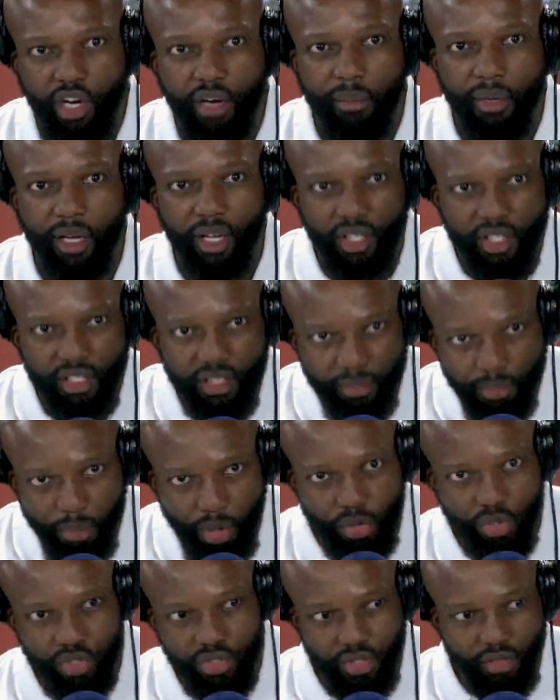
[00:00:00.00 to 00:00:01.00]
talk about
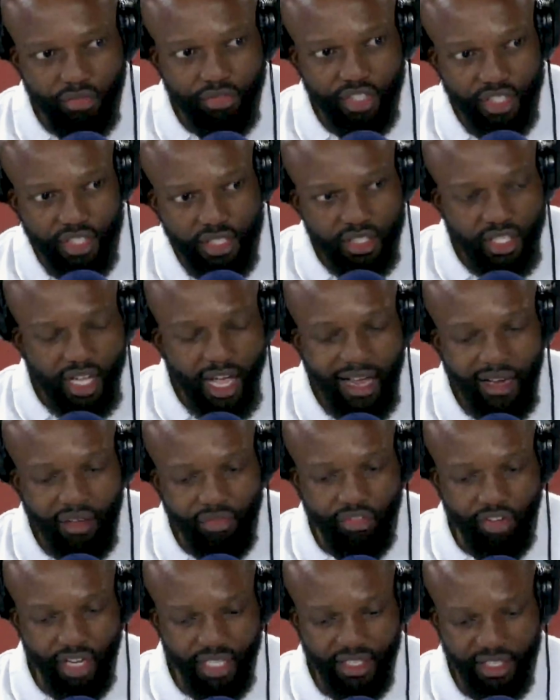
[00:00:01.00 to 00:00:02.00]
post office
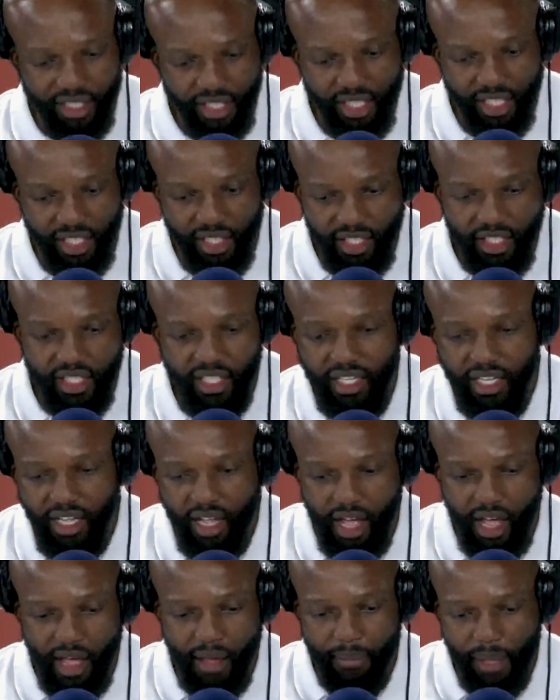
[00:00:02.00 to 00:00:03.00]
advancing
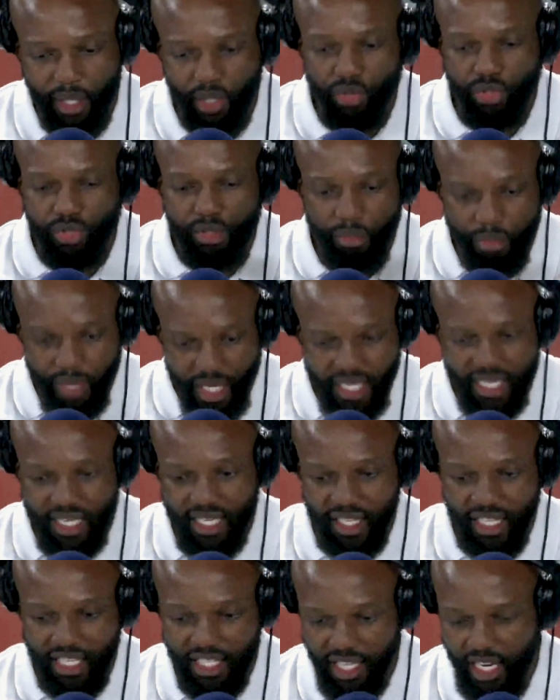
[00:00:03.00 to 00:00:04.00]
and also
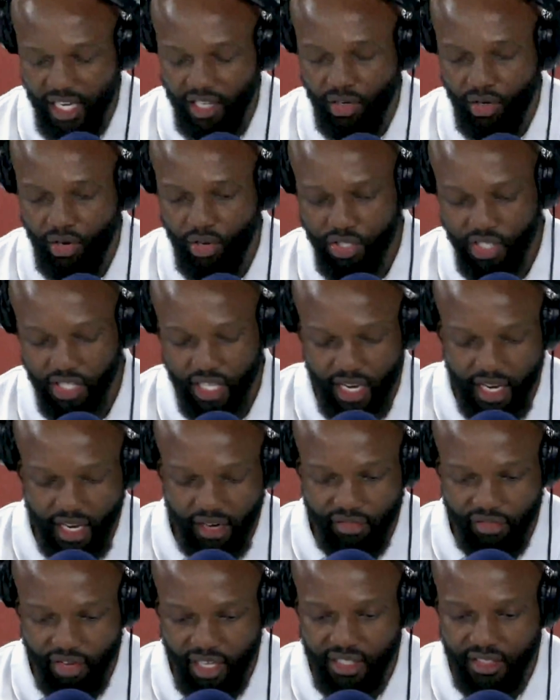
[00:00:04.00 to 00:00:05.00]
meeting the technological
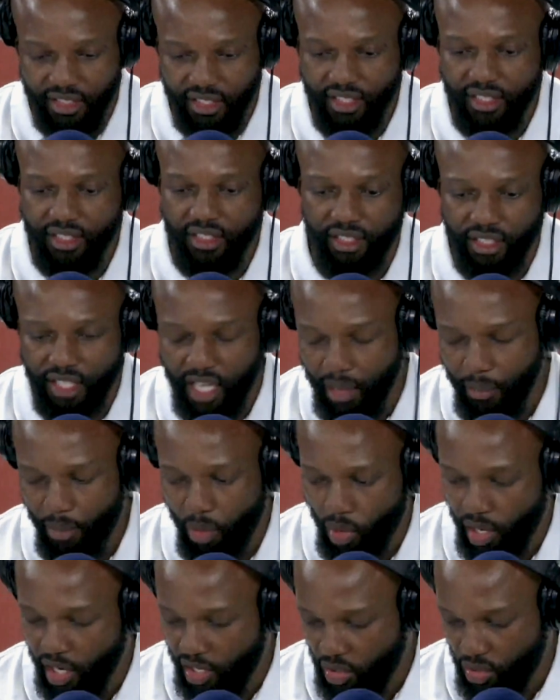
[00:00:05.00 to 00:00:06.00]
advances,
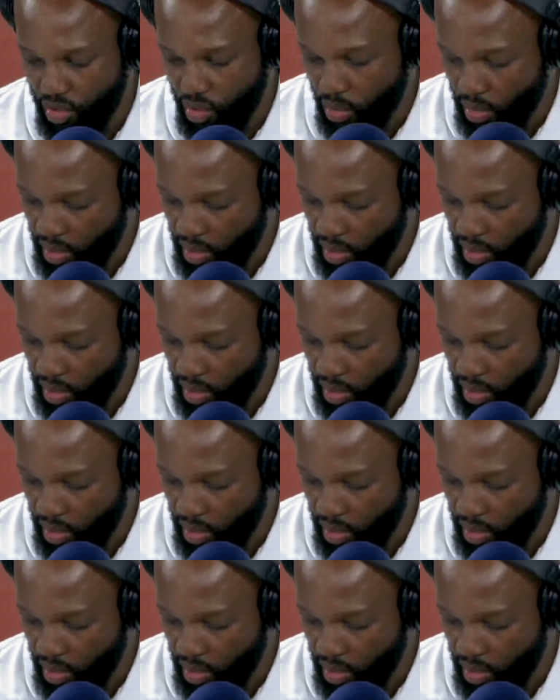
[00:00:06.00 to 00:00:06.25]
what are you